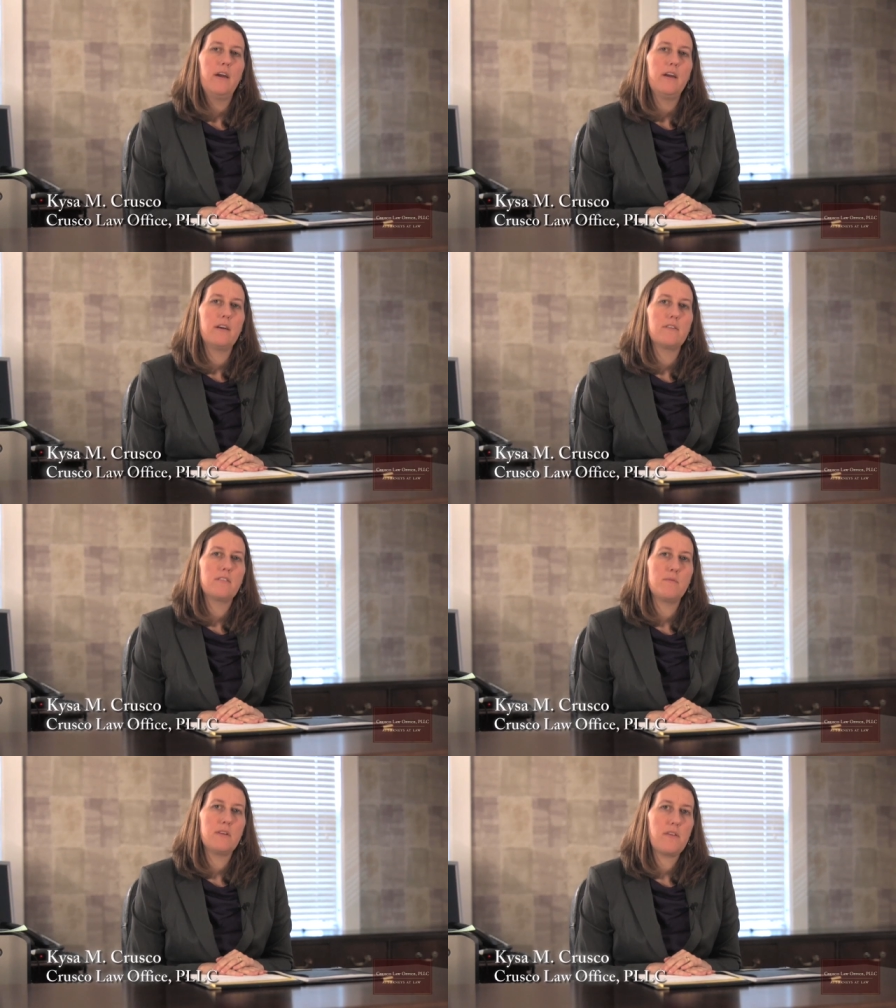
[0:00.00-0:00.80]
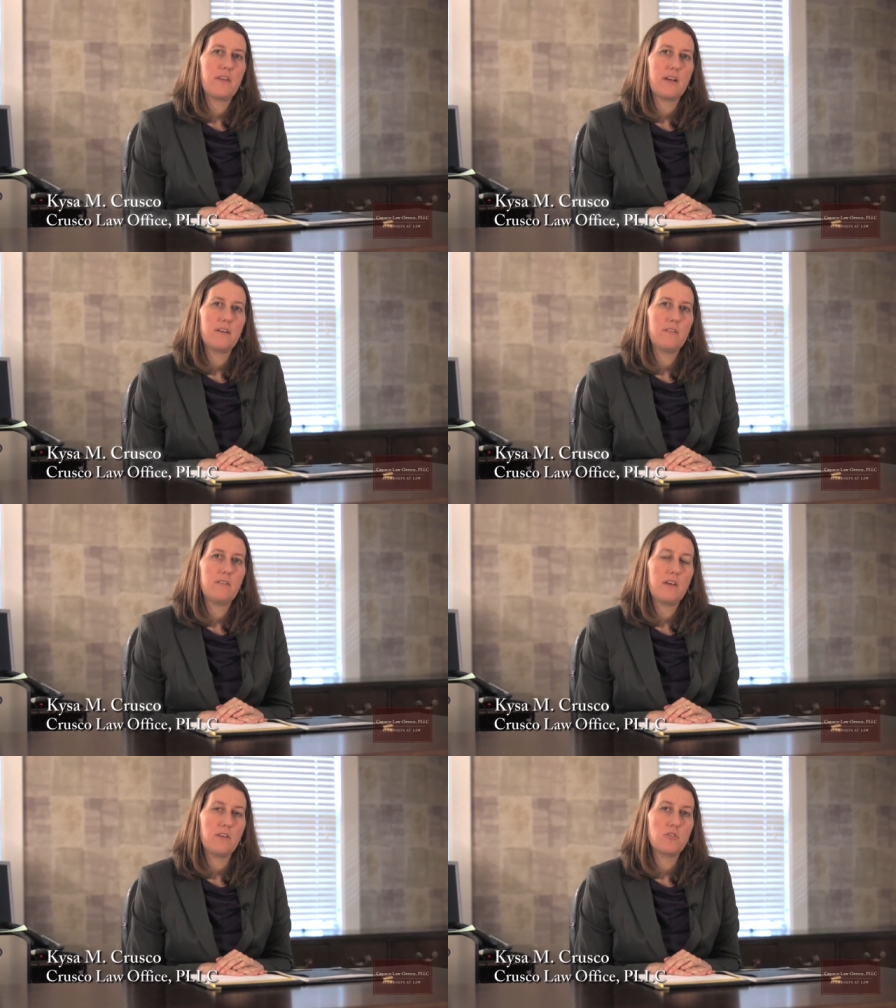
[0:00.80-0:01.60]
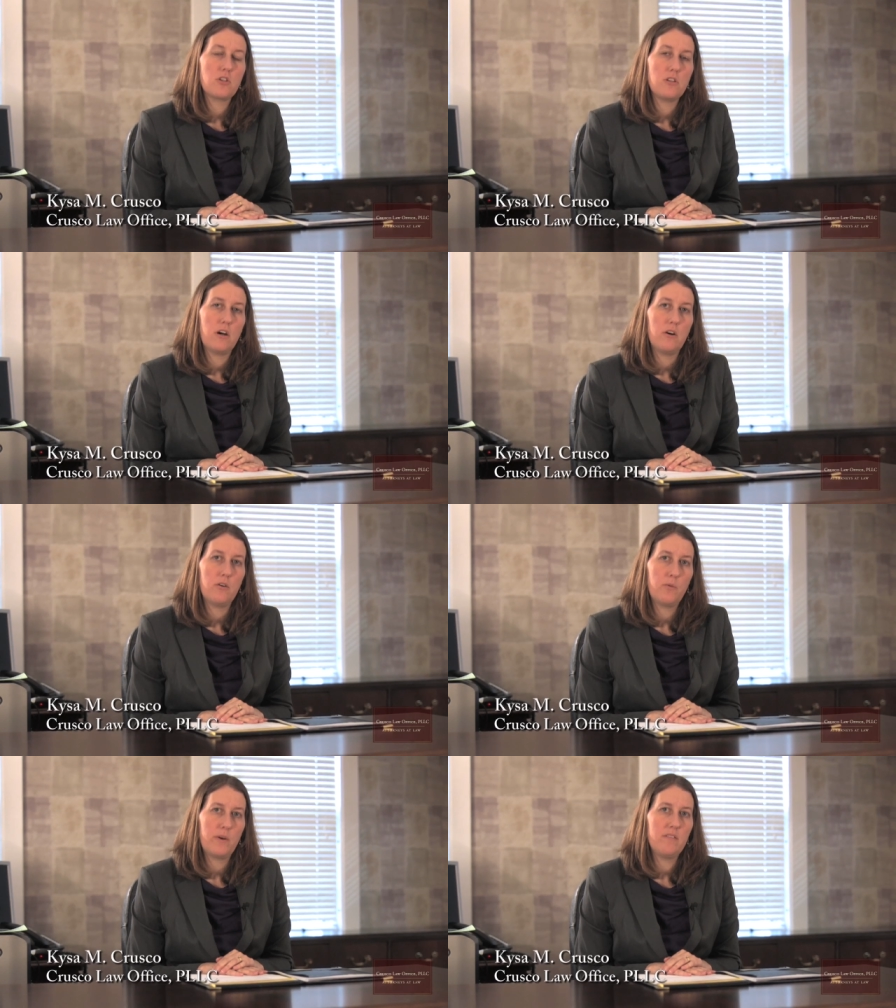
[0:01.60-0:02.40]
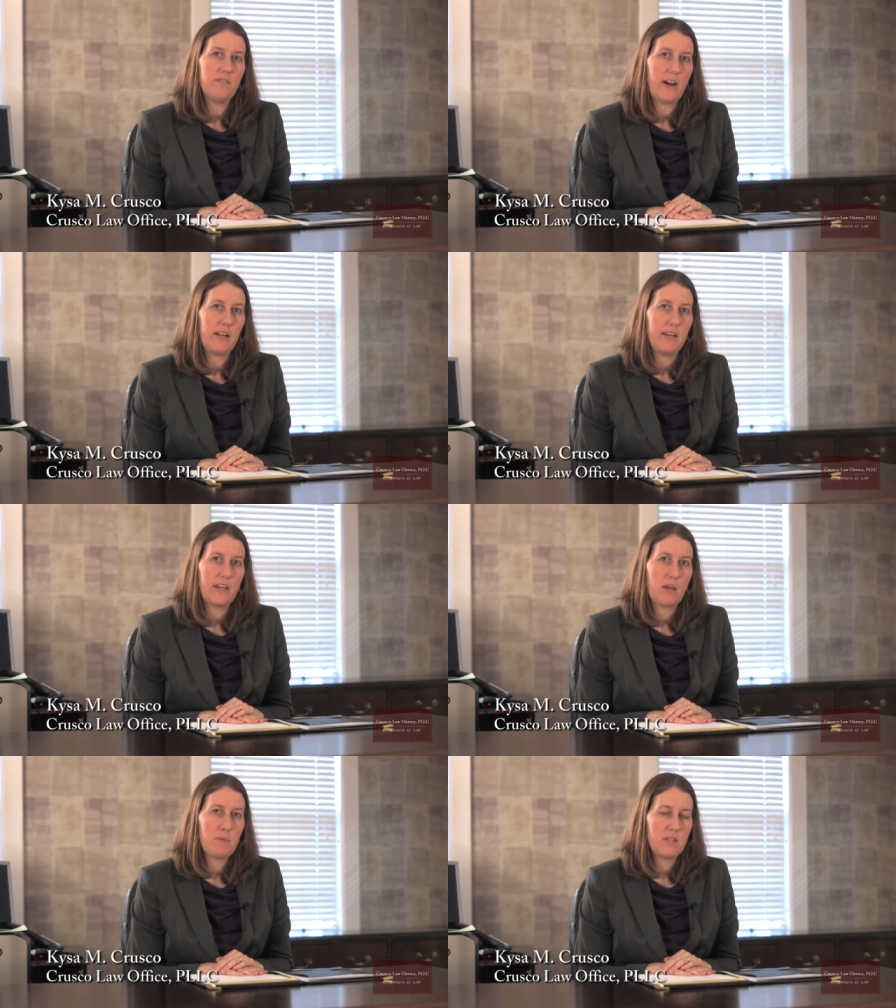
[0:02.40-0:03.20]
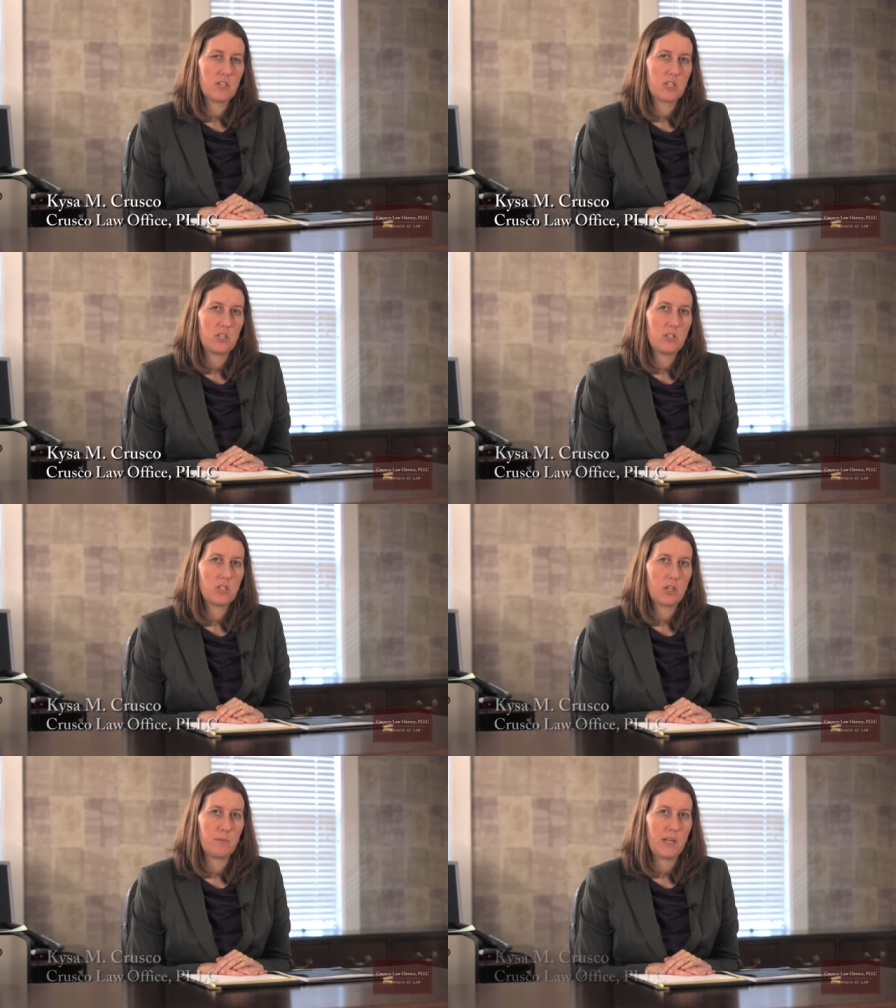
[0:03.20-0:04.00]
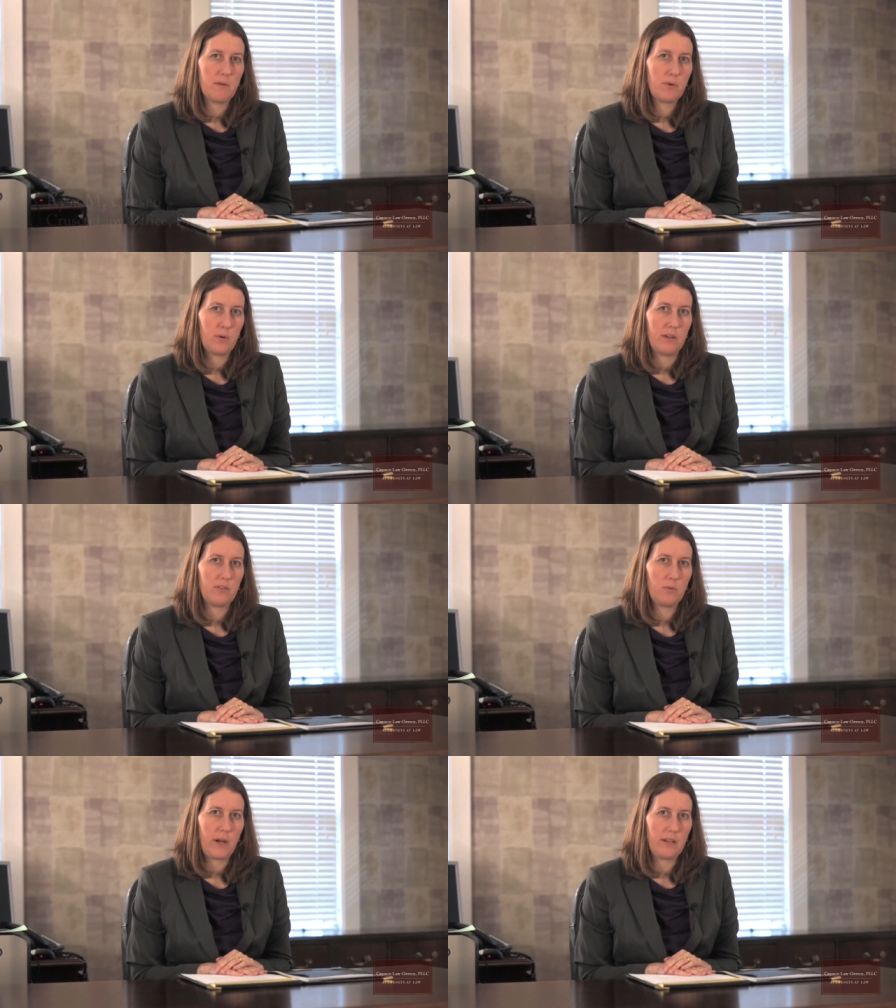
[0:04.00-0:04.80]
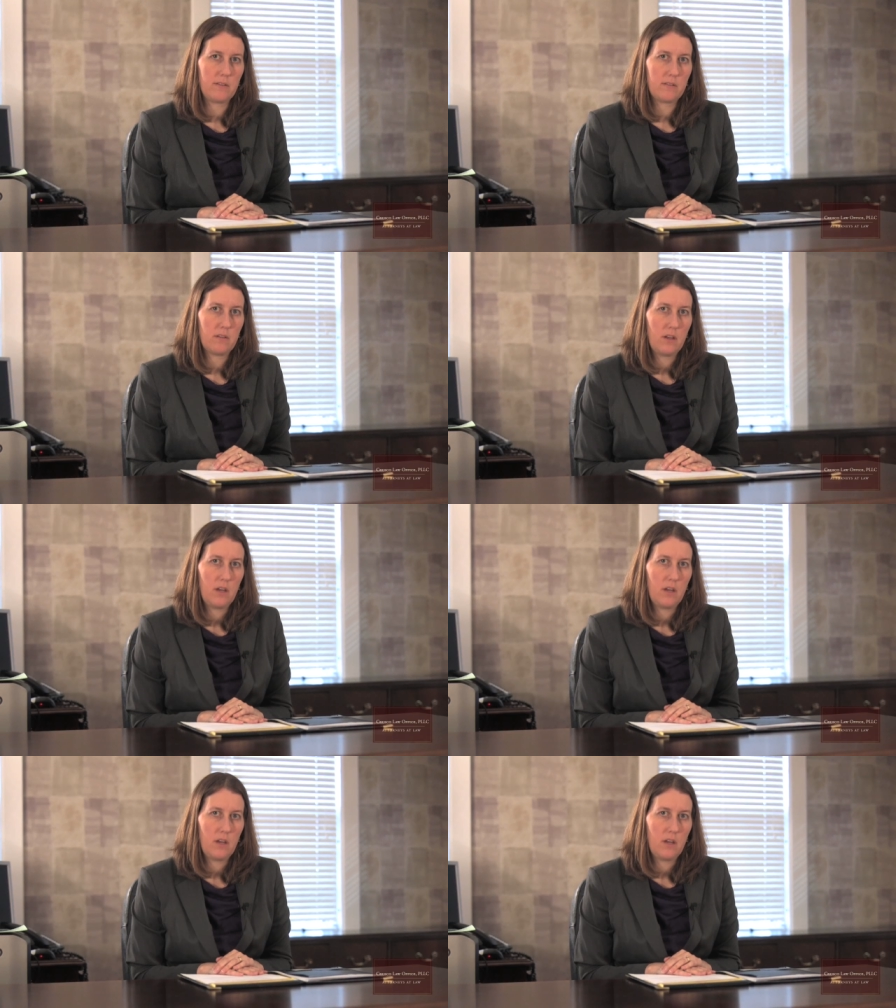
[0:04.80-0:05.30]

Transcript: Here are some of the things that you should know when filing a petition to terminate parental rights.